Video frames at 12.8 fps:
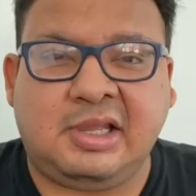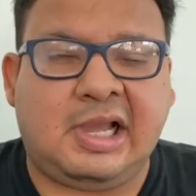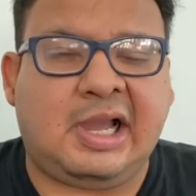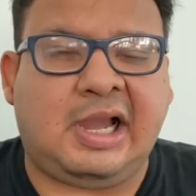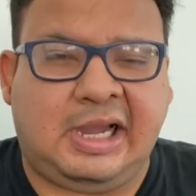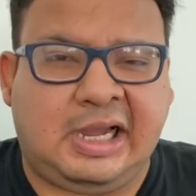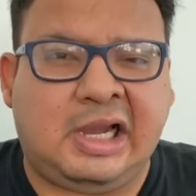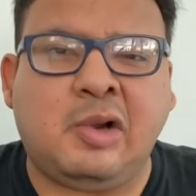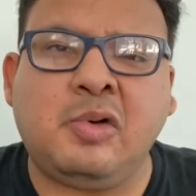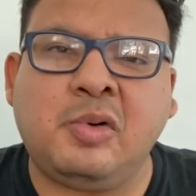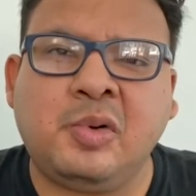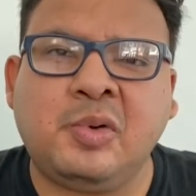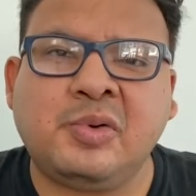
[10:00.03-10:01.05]

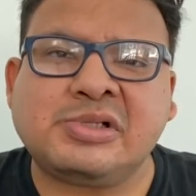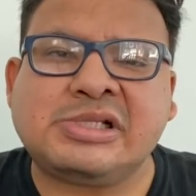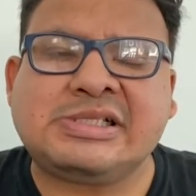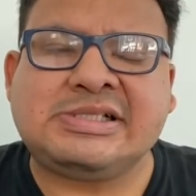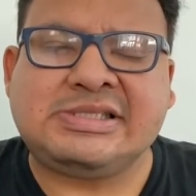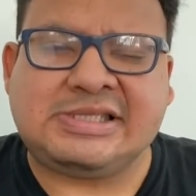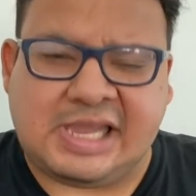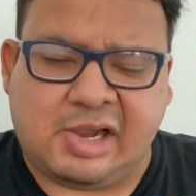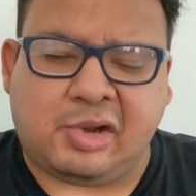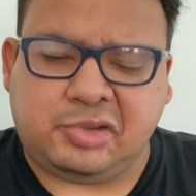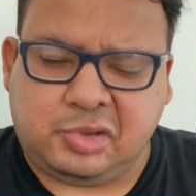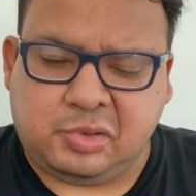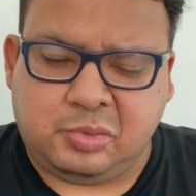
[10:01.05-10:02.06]
How
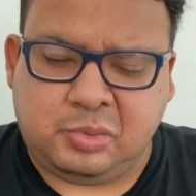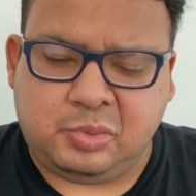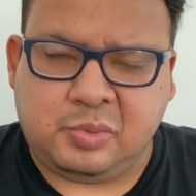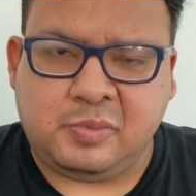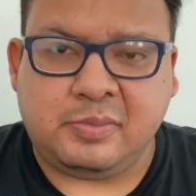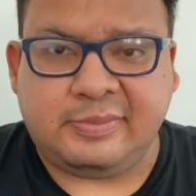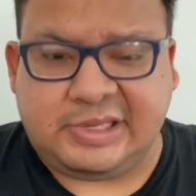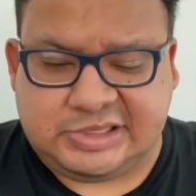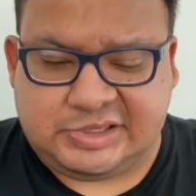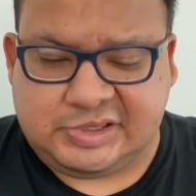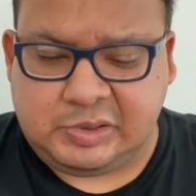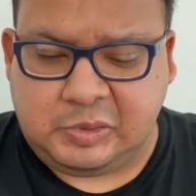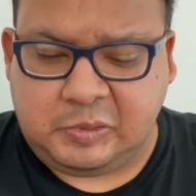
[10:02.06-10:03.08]
dare you,
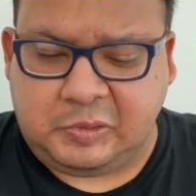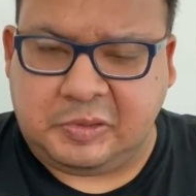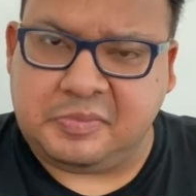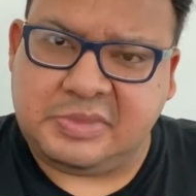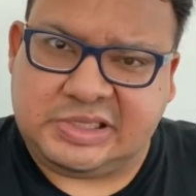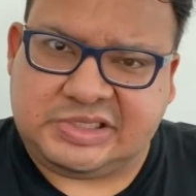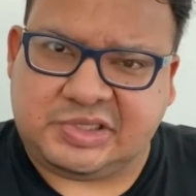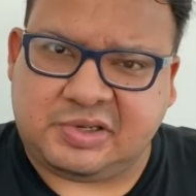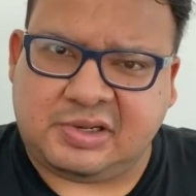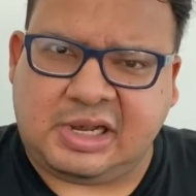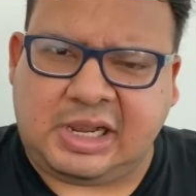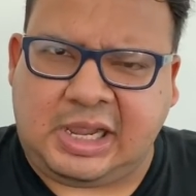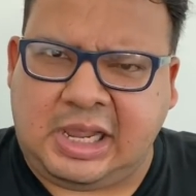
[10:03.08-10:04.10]
miss or
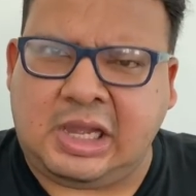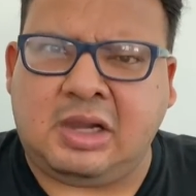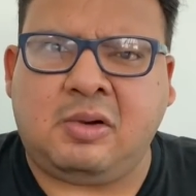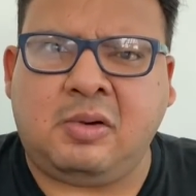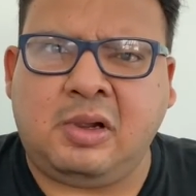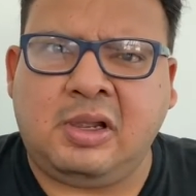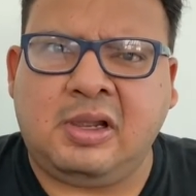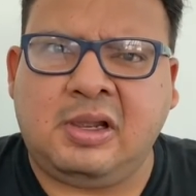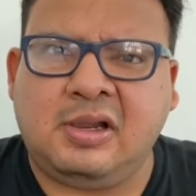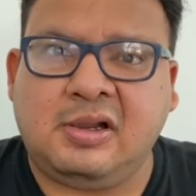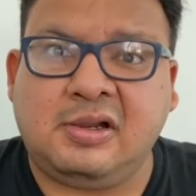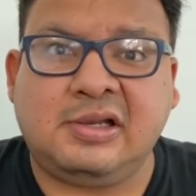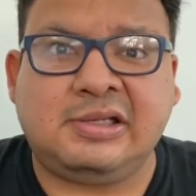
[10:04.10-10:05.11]
mister? How
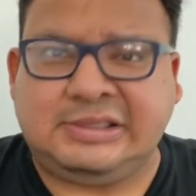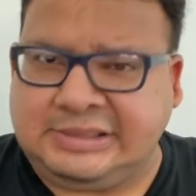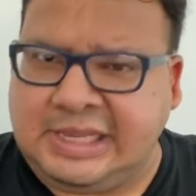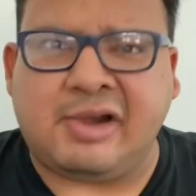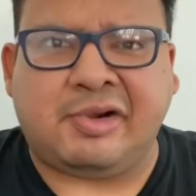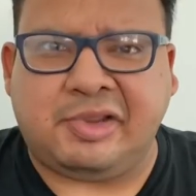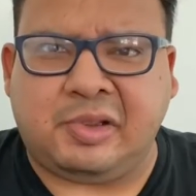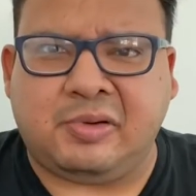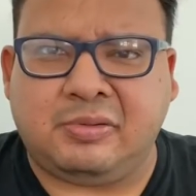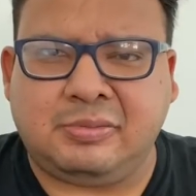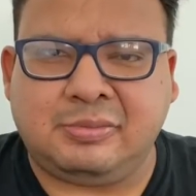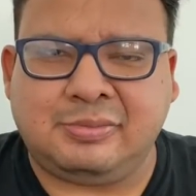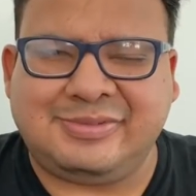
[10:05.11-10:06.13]
dare you?
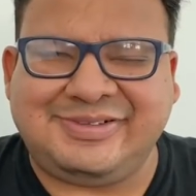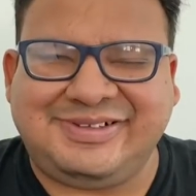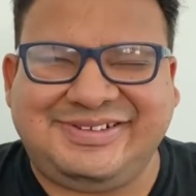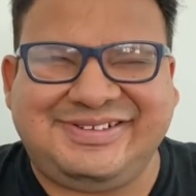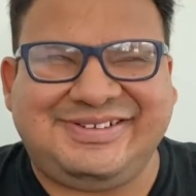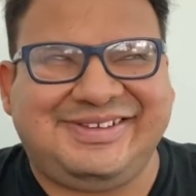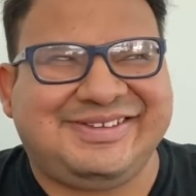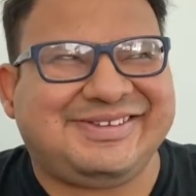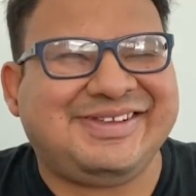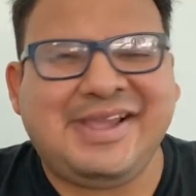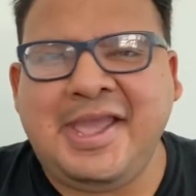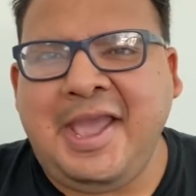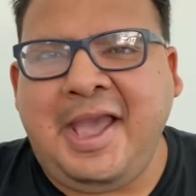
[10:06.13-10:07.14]

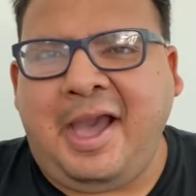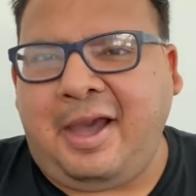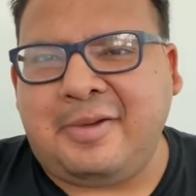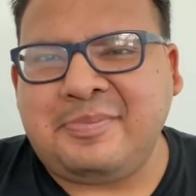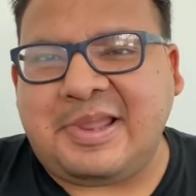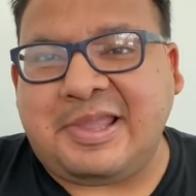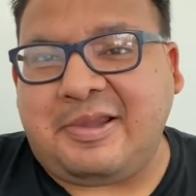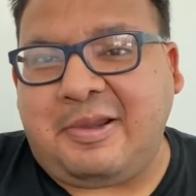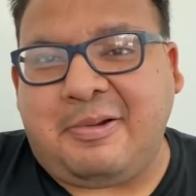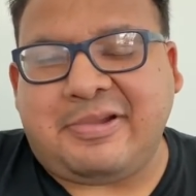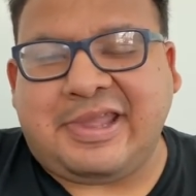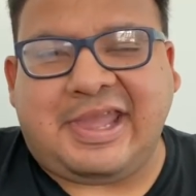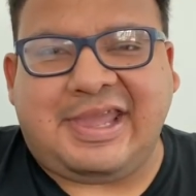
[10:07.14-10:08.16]
I'm like,
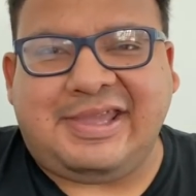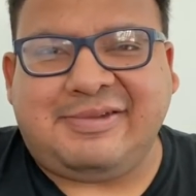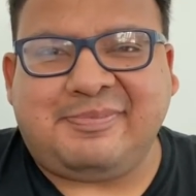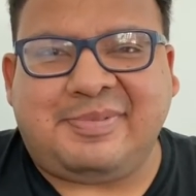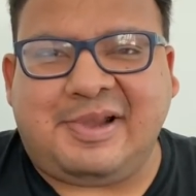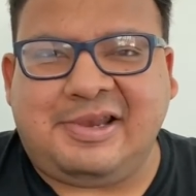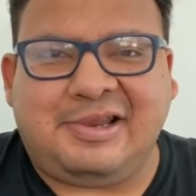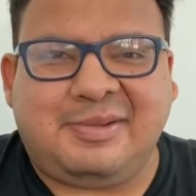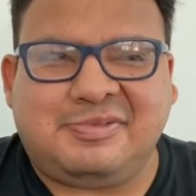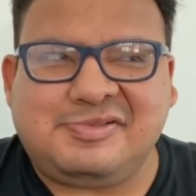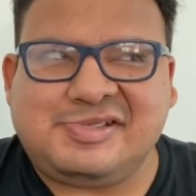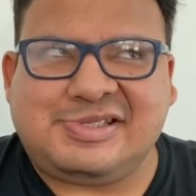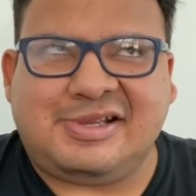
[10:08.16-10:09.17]
okay,
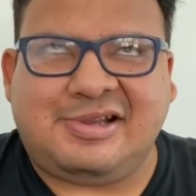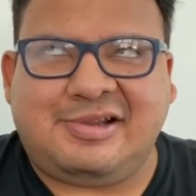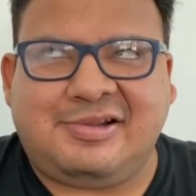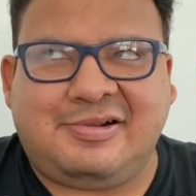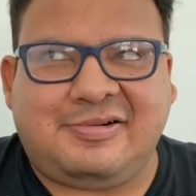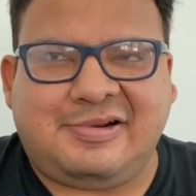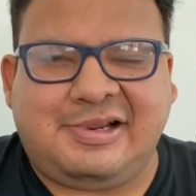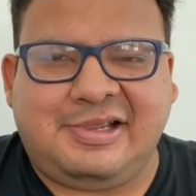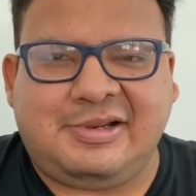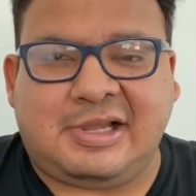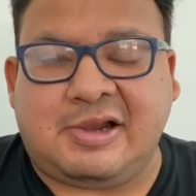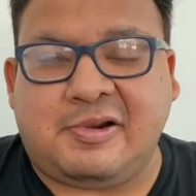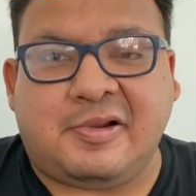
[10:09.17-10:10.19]
pineapples suck. All right.
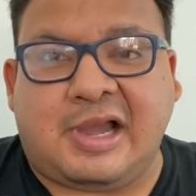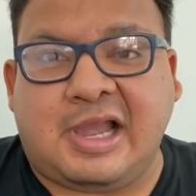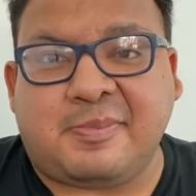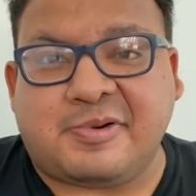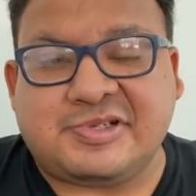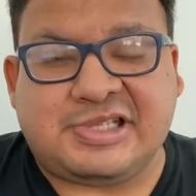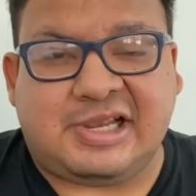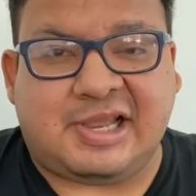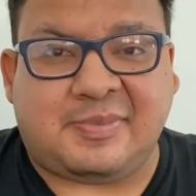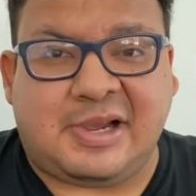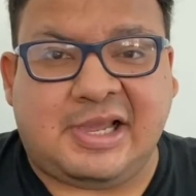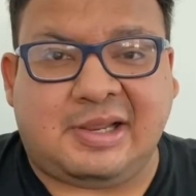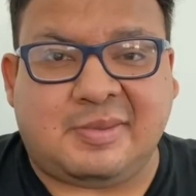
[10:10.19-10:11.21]
I don't know. I personally
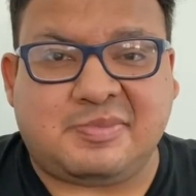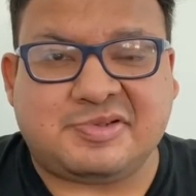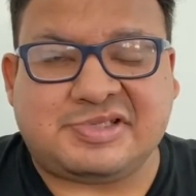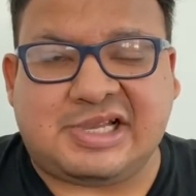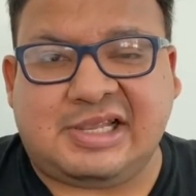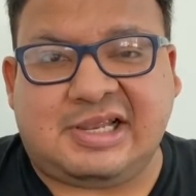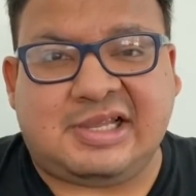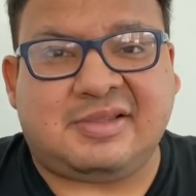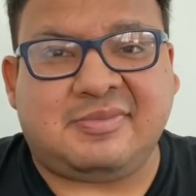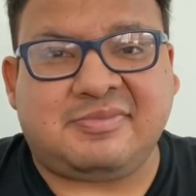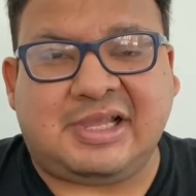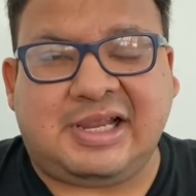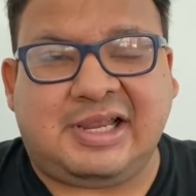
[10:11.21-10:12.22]
like pineapples. I like
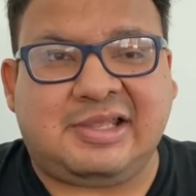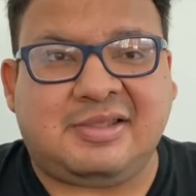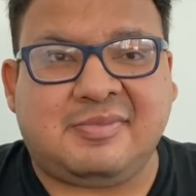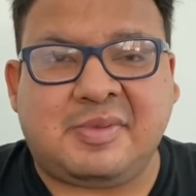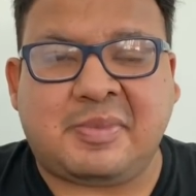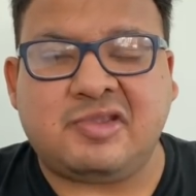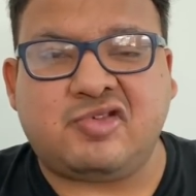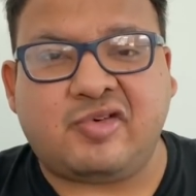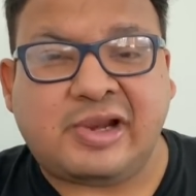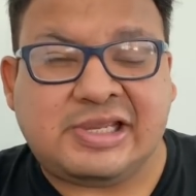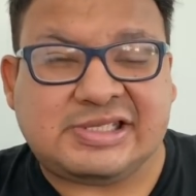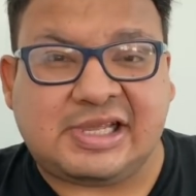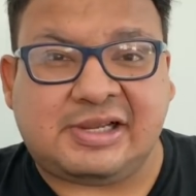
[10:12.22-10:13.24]
them in my
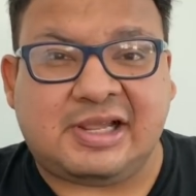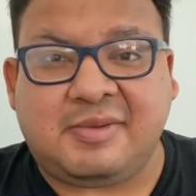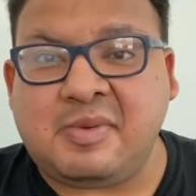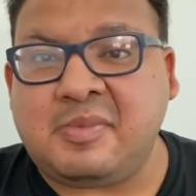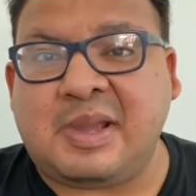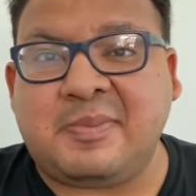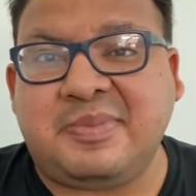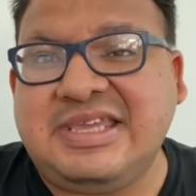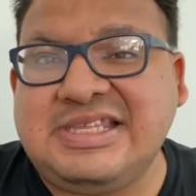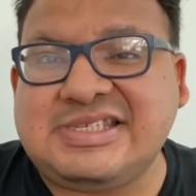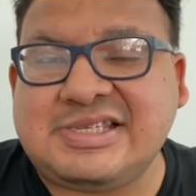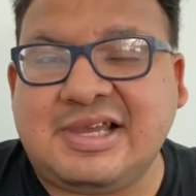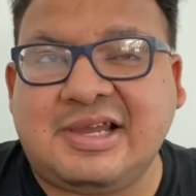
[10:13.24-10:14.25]
drinks. I like them in my
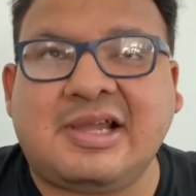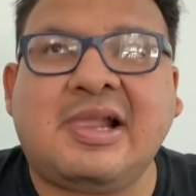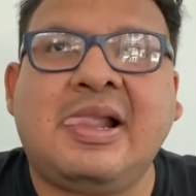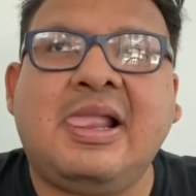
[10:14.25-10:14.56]
pizza.